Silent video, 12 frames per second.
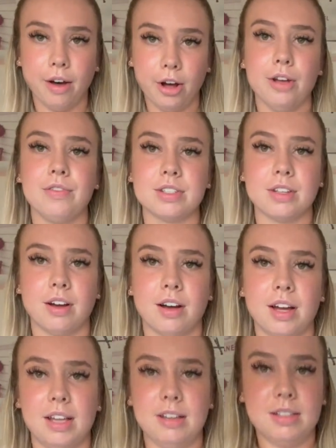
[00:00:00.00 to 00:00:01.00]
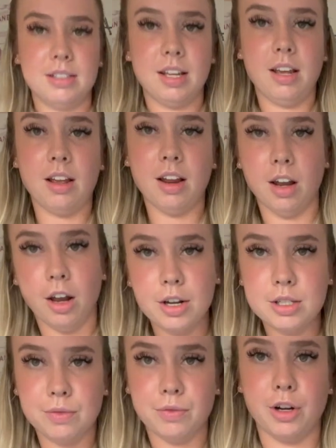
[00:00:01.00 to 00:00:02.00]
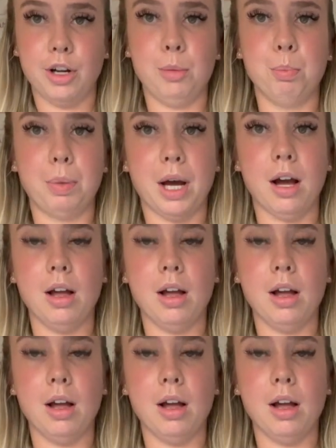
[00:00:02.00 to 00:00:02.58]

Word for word: Oversized, loads of room, but